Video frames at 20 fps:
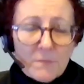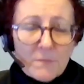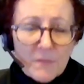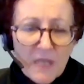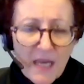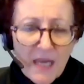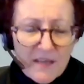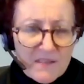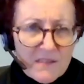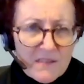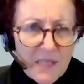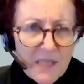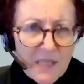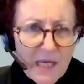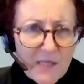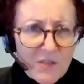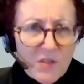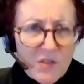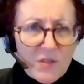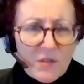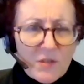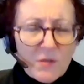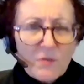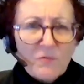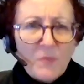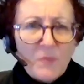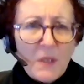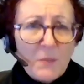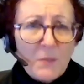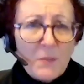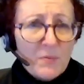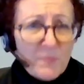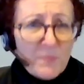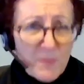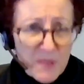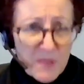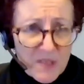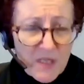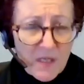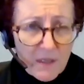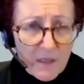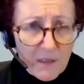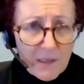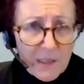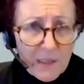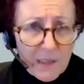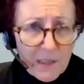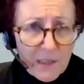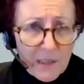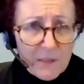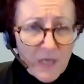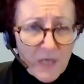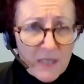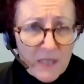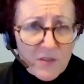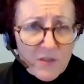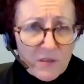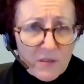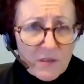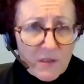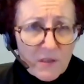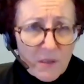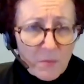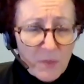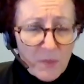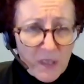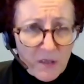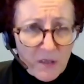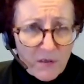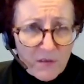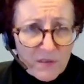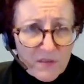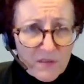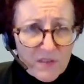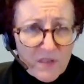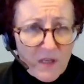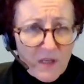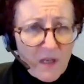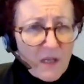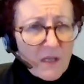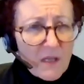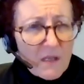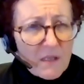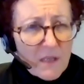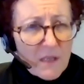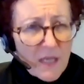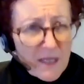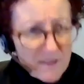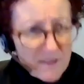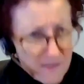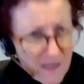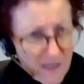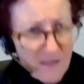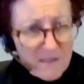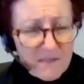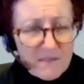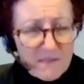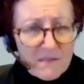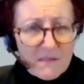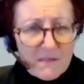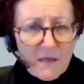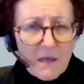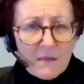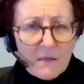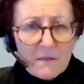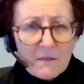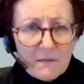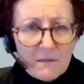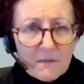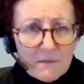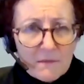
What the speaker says: castigation of people, particularly of Asian appearance. Has that sustained?